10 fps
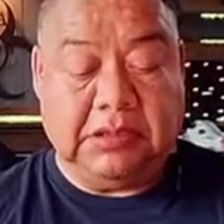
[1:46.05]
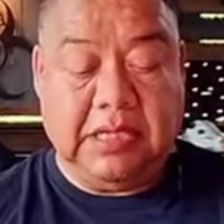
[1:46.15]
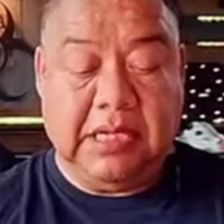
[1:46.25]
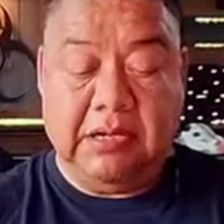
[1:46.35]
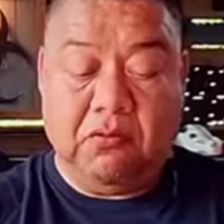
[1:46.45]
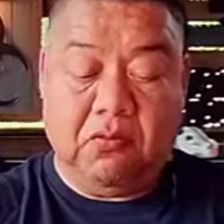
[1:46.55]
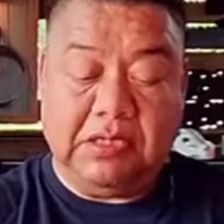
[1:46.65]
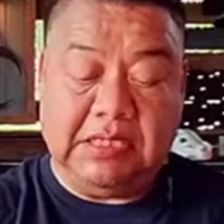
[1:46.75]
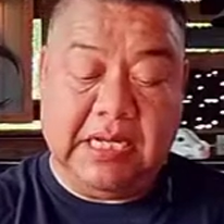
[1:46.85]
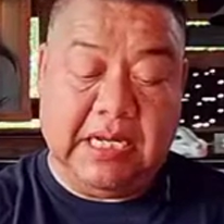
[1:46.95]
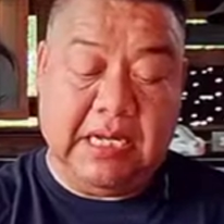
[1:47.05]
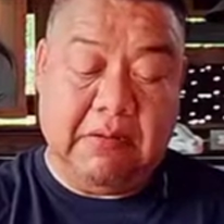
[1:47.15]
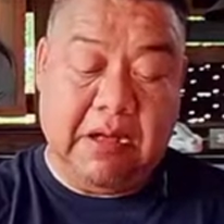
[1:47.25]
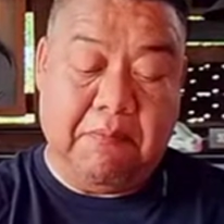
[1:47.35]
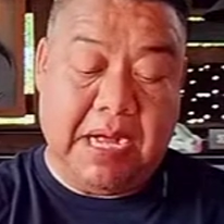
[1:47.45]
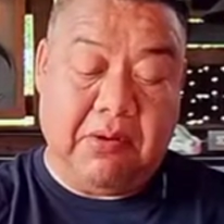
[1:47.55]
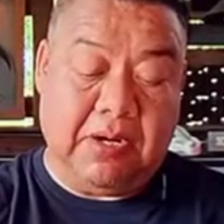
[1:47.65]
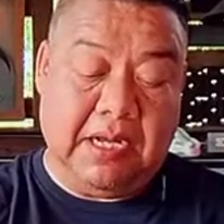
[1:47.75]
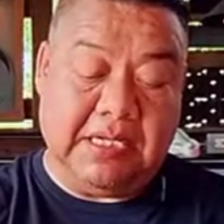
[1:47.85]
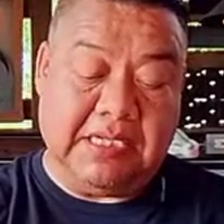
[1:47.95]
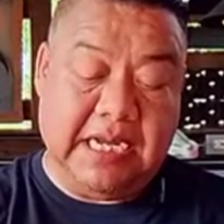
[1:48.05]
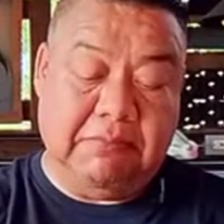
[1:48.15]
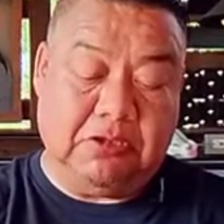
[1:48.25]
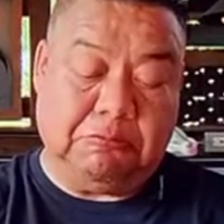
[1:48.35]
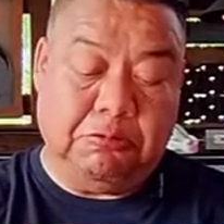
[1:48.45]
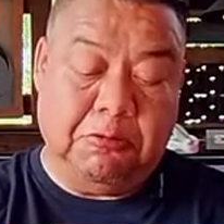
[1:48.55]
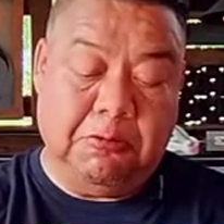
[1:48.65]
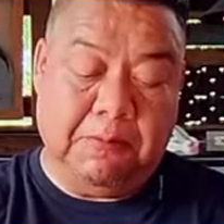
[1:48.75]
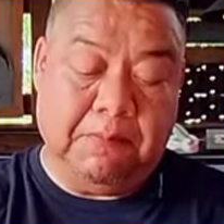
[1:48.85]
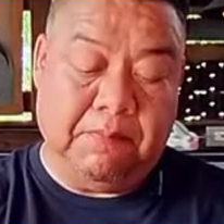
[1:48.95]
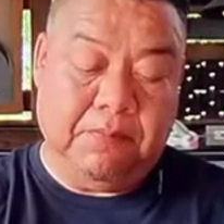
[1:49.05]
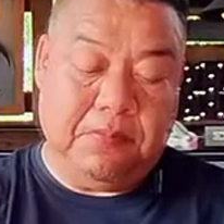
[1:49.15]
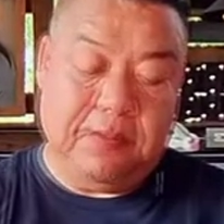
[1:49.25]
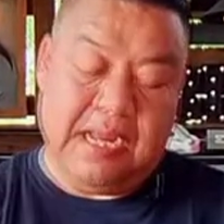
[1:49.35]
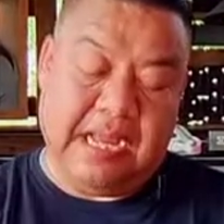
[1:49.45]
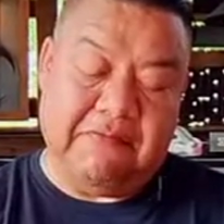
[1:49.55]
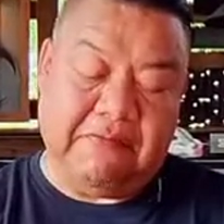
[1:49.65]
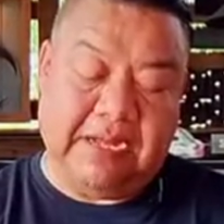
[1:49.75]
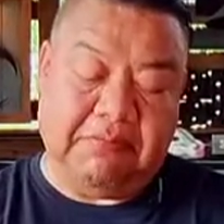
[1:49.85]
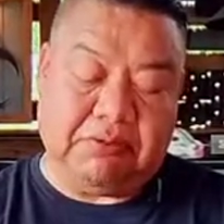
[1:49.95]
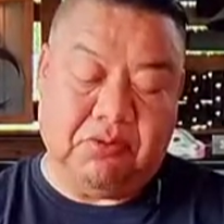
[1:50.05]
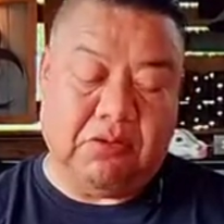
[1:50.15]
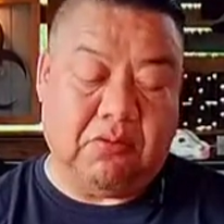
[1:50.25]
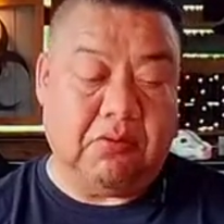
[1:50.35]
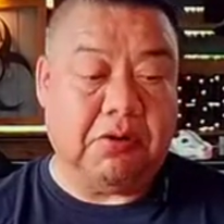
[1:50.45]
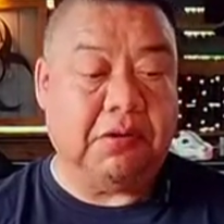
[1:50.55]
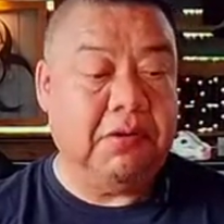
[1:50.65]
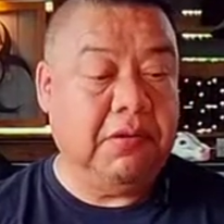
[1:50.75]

And once again, about a tablespoon, tablespoon and a half, tablespoon a quarter.